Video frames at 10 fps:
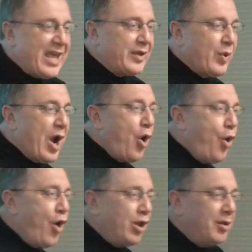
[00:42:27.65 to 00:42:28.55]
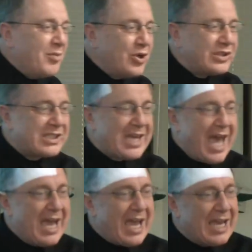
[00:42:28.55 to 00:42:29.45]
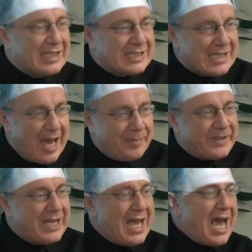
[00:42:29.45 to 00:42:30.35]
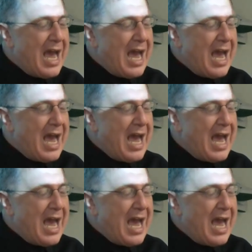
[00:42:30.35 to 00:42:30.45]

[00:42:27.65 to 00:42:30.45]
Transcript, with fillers: that we're almost there, except